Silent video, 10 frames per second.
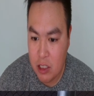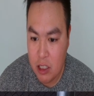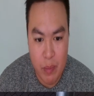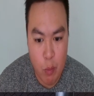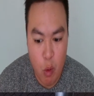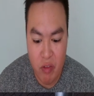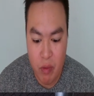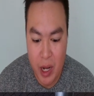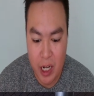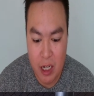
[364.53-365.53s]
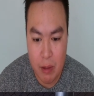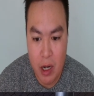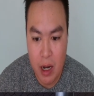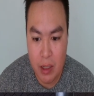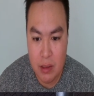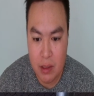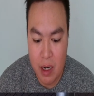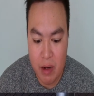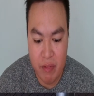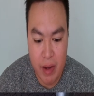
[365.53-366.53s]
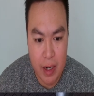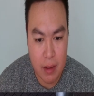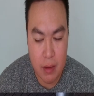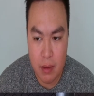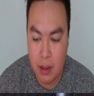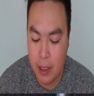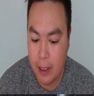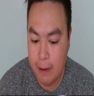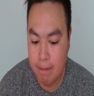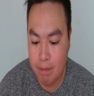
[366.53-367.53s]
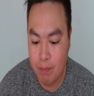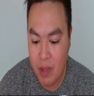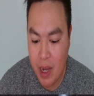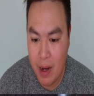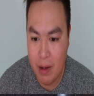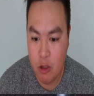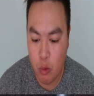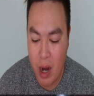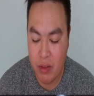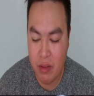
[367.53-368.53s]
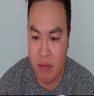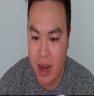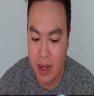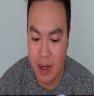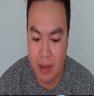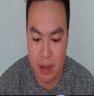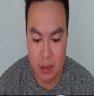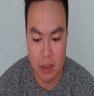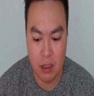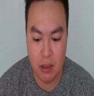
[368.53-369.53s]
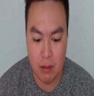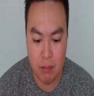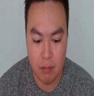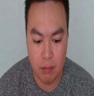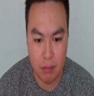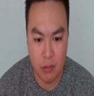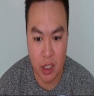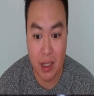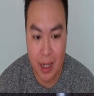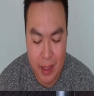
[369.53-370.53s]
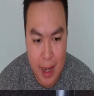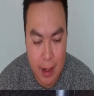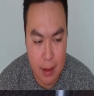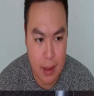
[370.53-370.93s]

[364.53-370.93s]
to be more of a pick 'em odds kind of fight. And throughout the fight, I think it's going to look like that.